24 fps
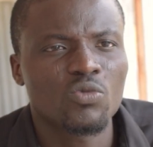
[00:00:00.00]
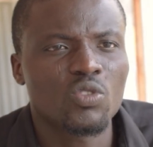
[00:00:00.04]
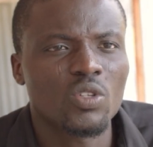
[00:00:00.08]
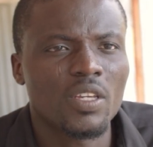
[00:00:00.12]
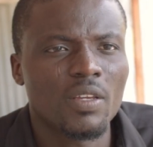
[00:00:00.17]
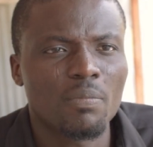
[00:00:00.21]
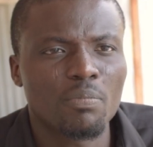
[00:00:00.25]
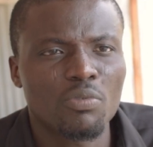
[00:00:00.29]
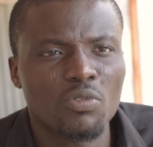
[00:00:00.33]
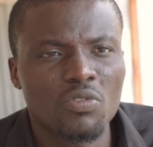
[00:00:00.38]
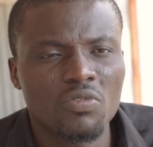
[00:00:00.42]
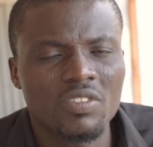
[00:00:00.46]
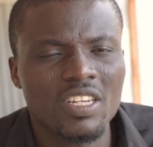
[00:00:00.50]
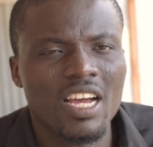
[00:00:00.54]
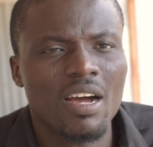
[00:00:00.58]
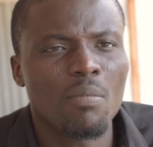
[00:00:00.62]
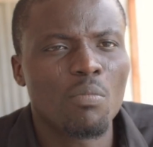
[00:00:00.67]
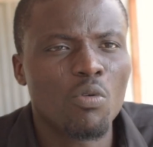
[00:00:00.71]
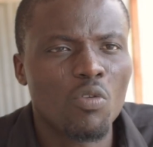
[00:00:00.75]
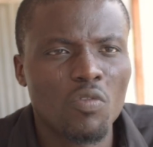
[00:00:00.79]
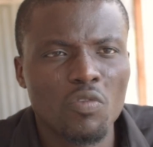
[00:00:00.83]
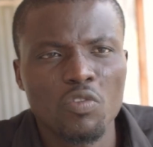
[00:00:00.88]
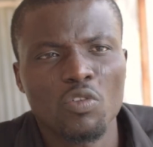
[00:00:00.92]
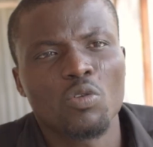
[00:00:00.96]
to improve their
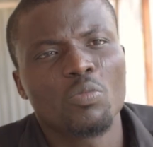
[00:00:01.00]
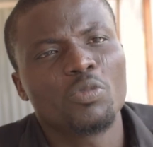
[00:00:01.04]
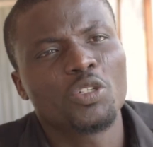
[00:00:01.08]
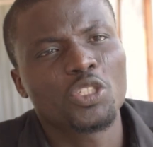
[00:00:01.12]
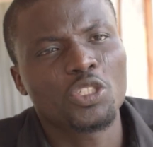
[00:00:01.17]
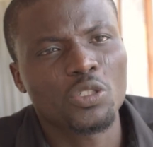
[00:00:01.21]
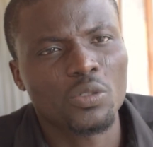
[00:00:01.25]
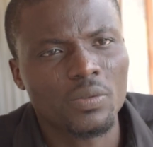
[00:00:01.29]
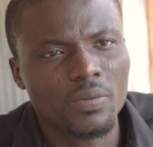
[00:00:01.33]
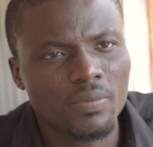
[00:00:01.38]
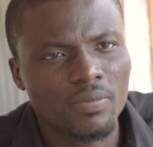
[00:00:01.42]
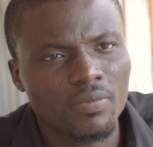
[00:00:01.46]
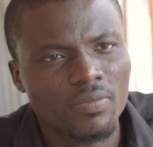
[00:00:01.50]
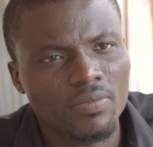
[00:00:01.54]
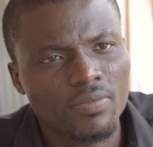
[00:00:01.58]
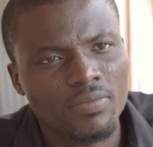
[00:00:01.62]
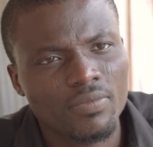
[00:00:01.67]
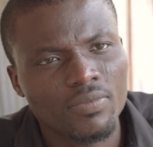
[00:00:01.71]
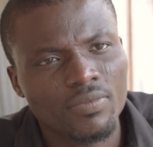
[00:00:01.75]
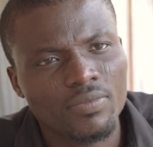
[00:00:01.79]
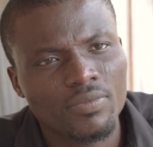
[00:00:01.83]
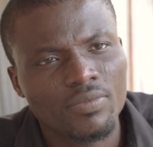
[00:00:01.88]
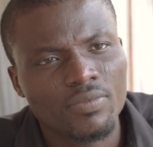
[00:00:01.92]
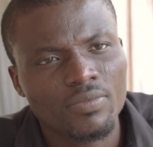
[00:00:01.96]
bone formation.
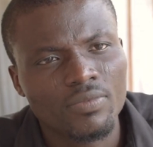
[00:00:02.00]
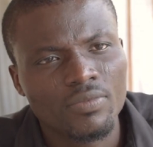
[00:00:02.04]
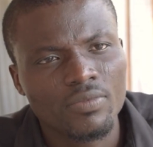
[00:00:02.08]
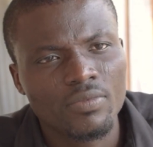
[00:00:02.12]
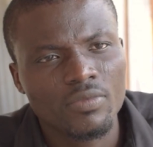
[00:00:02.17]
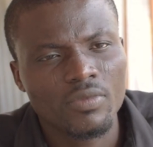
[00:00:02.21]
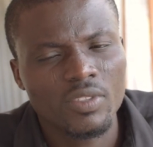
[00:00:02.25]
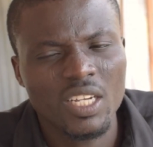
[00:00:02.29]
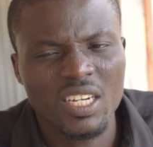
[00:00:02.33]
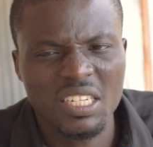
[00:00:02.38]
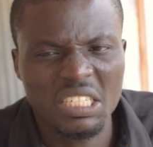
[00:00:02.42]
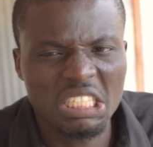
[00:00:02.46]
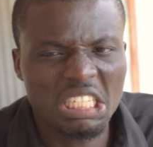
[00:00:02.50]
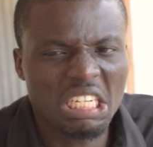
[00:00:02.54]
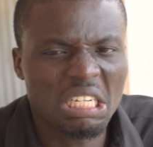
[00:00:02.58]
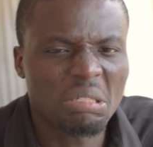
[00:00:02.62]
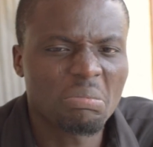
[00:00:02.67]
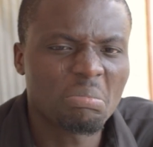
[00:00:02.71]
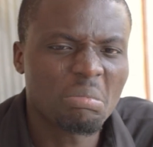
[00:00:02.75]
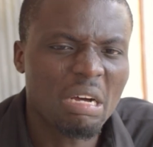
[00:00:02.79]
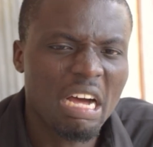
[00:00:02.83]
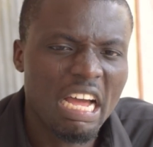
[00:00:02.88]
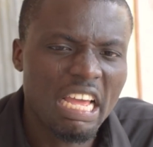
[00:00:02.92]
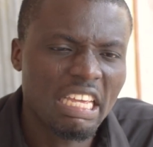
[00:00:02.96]
And
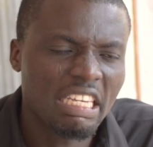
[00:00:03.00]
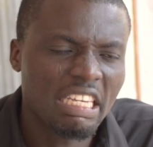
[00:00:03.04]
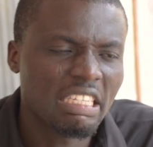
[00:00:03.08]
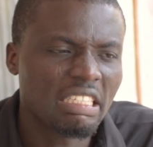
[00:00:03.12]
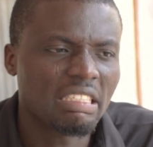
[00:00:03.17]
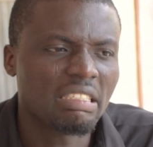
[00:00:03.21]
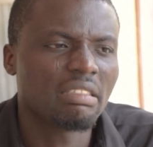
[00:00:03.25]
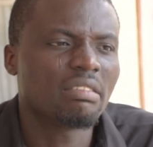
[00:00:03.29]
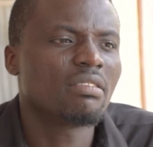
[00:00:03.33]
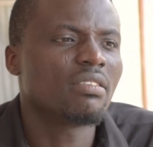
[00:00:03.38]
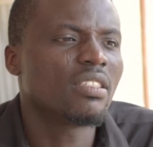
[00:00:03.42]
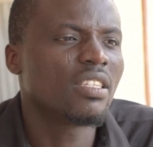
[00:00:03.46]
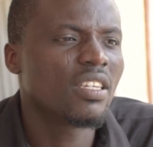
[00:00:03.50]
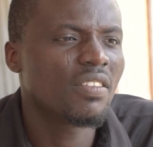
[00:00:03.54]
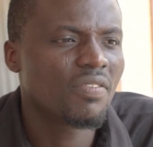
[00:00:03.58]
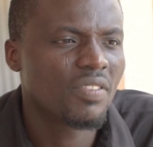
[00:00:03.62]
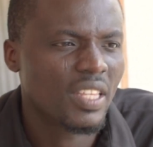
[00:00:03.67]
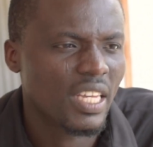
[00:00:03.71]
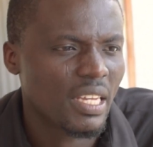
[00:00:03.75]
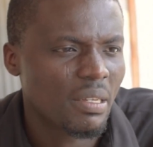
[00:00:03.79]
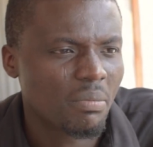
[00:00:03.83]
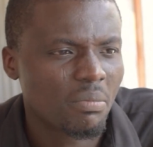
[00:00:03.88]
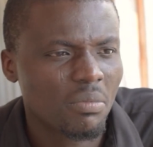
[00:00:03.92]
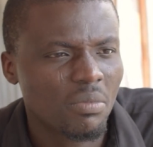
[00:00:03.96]
I give
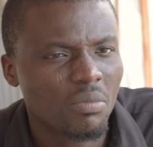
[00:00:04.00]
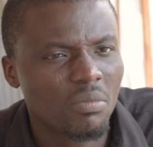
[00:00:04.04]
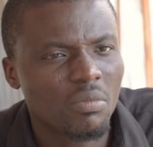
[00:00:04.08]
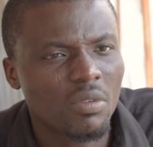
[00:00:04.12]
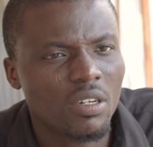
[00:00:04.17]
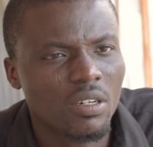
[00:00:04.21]
them